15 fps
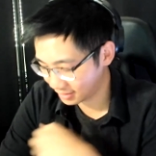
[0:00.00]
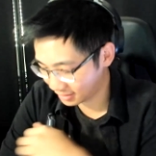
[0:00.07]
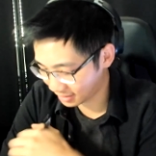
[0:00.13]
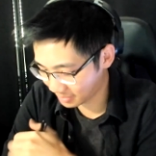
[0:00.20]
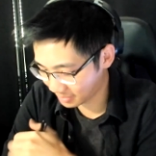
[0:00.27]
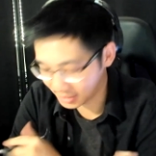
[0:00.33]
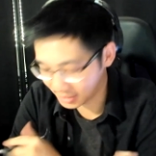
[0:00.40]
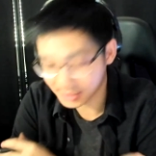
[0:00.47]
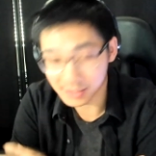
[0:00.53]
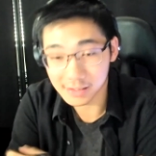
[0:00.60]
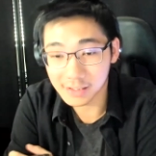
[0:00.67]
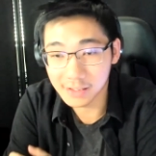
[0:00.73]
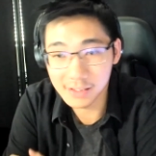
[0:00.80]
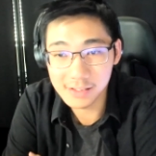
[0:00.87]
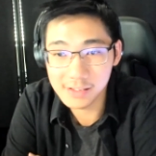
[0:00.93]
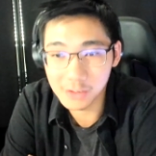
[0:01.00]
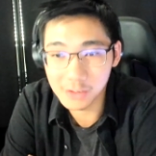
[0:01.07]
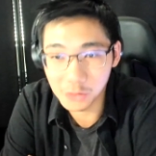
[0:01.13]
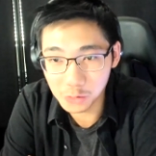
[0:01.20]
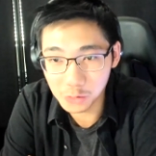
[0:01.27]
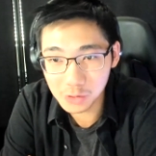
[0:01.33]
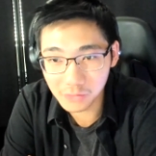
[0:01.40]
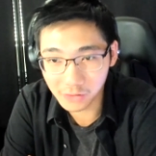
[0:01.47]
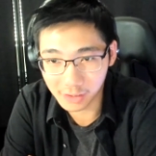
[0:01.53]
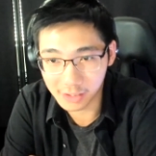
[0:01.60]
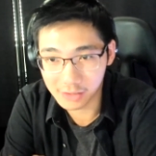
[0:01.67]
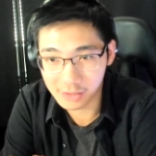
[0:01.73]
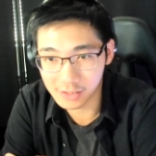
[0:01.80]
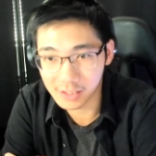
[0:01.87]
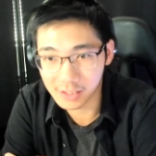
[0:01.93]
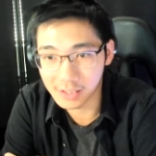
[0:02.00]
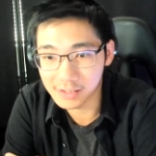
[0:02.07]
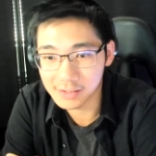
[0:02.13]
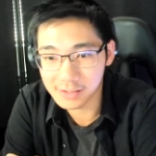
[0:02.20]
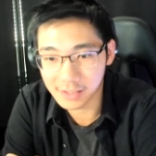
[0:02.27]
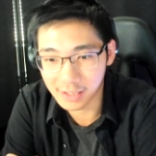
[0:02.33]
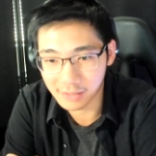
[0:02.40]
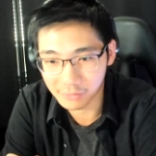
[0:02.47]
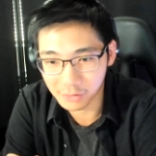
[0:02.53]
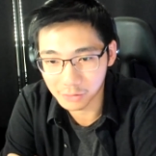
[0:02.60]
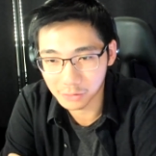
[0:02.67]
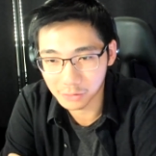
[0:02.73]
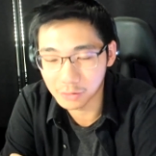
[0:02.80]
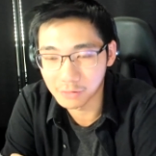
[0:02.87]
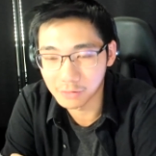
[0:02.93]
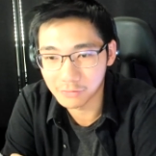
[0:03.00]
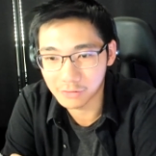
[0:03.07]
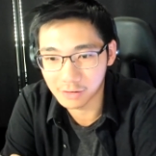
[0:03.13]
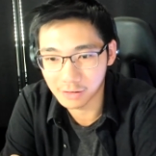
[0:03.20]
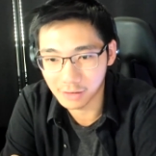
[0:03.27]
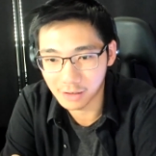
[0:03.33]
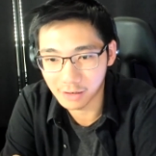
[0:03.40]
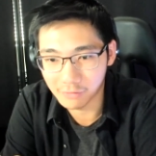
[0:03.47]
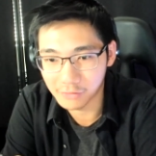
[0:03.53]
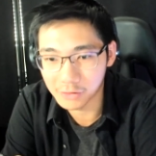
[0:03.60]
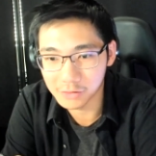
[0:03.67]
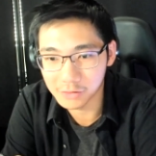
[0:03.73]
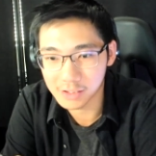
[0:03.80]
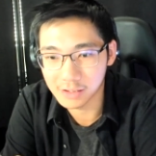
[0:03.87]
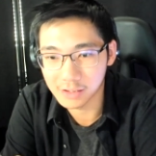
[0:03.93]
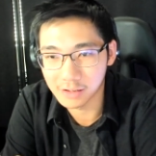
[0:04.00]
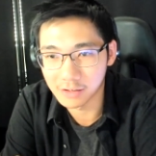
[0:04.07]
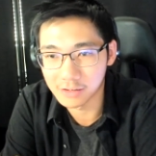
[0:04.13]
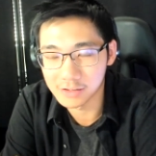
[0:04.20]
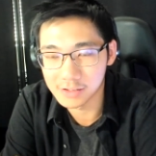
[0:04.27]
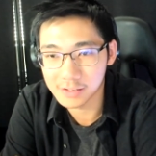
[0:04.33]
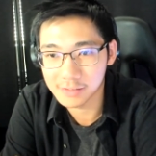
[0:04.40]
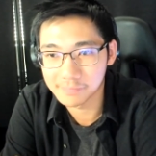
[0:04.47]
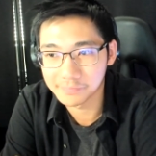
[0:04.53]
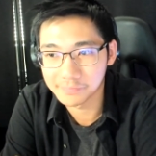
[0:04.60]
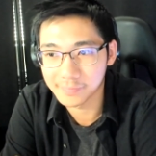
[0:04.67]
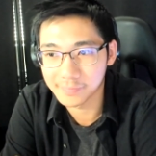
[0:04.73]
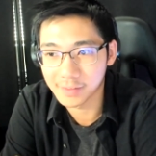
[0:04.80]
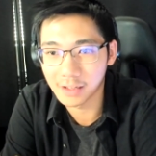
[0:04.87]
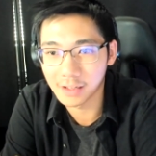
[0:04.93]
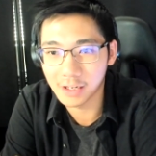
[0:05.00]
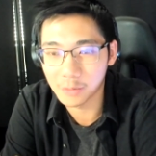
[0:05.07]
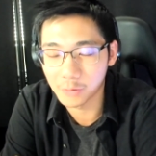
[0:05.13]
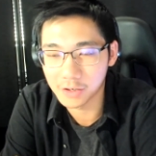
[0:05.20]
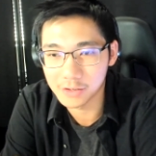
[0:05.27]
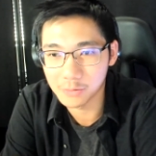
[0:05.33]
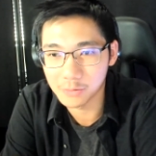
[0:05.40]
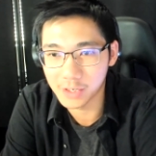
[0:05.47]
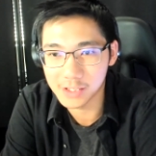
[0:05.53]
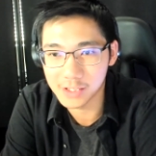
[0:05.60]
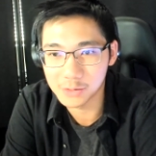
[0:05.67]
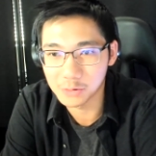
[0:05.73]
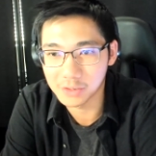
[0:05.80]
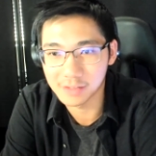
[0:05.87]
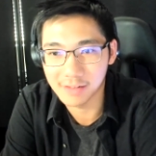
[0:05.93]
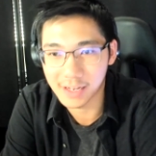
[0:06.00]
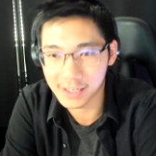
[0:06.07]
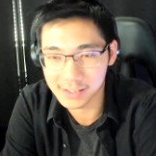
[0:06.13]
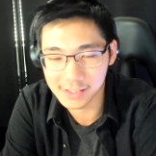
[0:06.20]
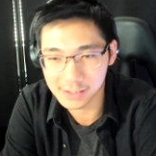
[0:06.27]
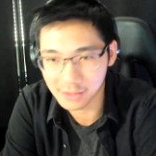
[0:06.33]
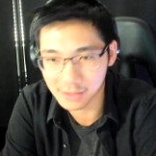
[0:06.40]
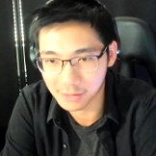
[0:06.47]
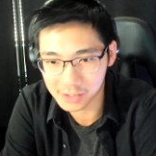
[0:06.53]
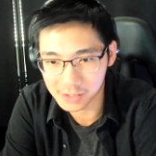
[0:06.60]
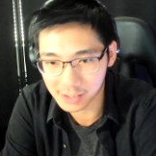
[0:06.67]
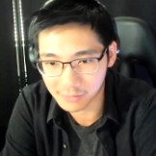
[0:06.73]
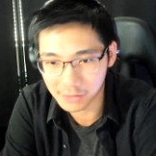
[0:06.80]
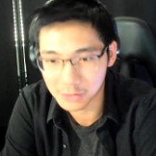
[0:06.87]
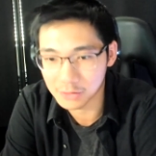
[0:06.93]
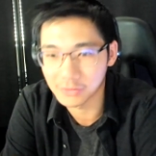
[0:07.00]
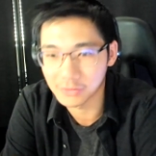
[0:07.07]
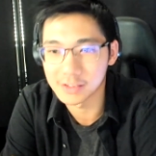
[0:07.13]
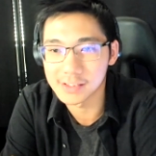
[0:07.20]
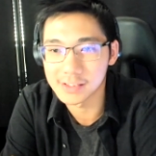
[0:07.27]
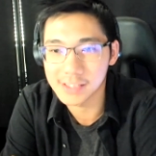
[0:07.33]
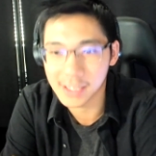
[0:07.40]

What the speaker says: That makes sense. And this is a useful exercise to kind of go through for a lot of folks. And there's a lot of ways you can access, obviously, venture funds.